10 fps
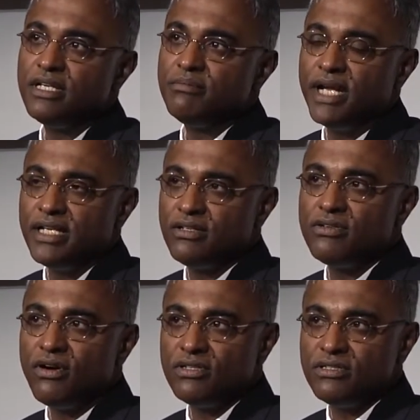
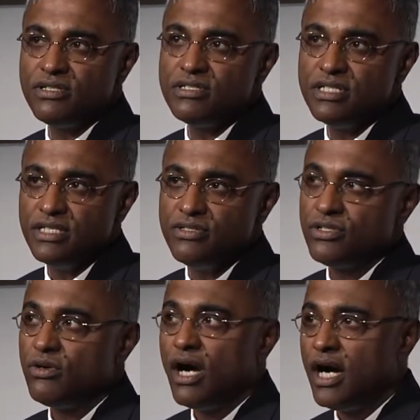meningococcal disease.
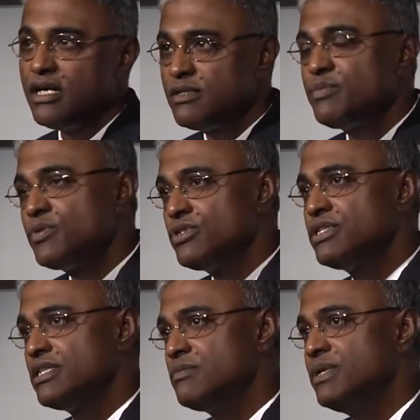So our approach
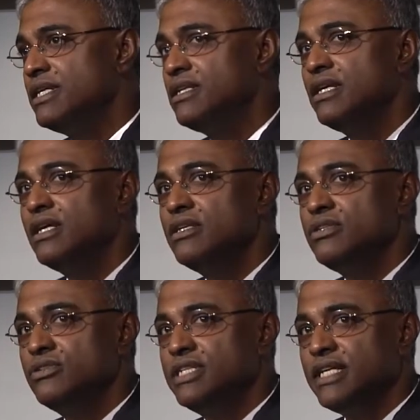has been
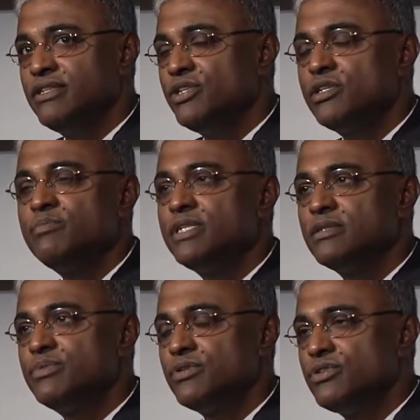to take the European
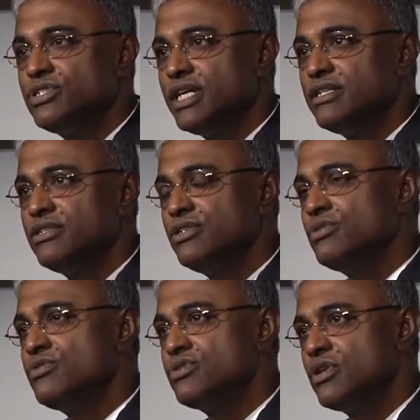approach and to
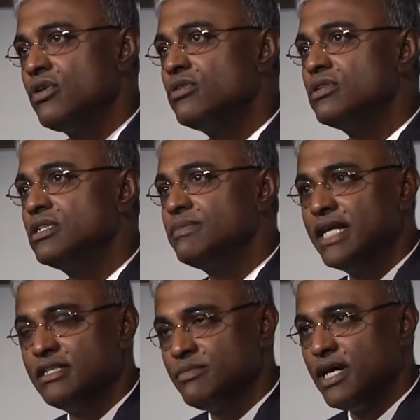use long-term
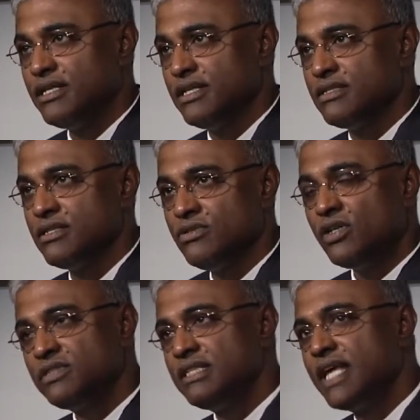antibiotics.
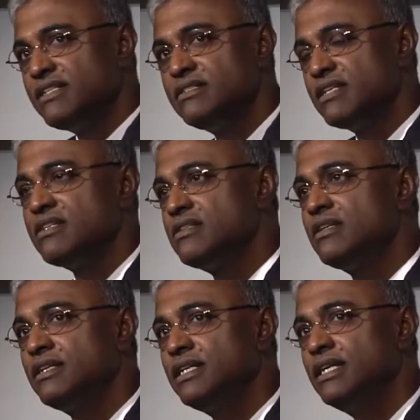Not that that's
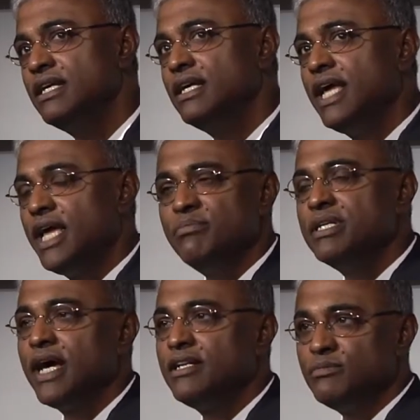necessarily a
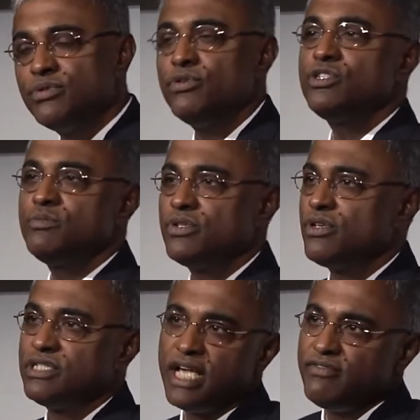benign approach,
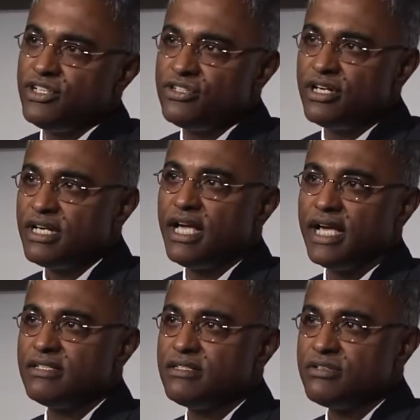because every drug
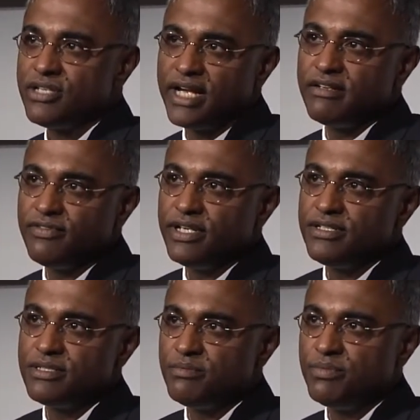has side
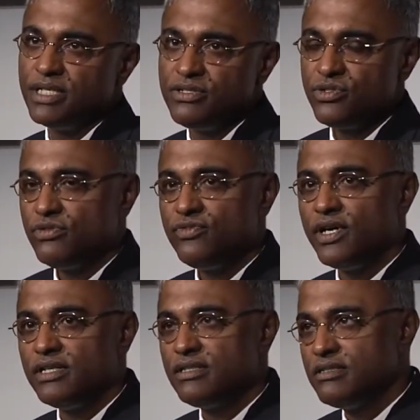effects, but so
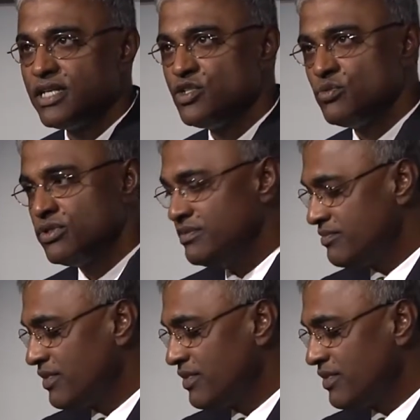far, touch wood,